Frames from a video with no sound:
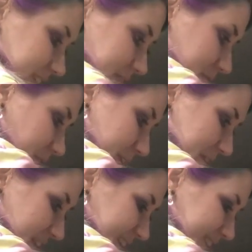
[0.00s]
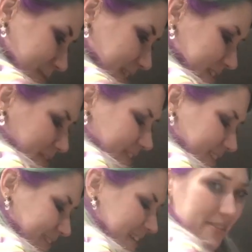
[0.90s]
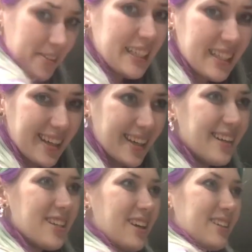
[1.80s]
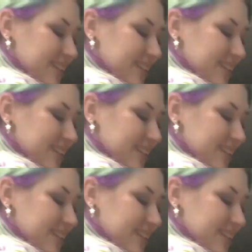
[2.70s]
approach makes more sense. Partly because I do